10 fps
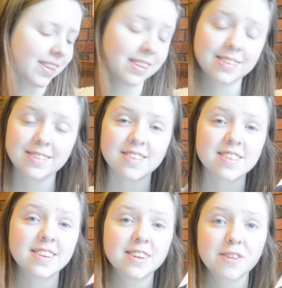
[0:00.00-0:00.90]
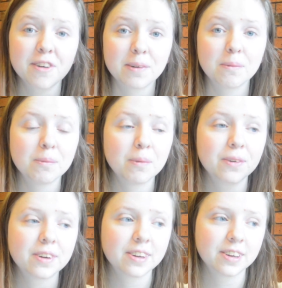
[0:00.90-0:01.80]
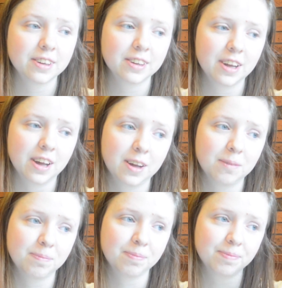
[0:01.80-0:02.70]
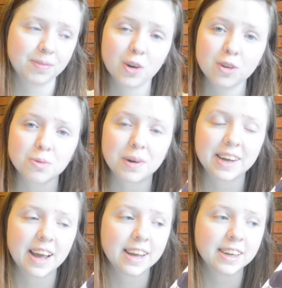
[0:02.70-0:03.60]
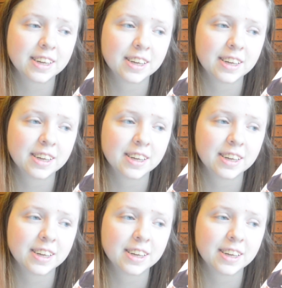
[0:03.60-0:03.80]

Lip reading: This is an incredible book. OzYA,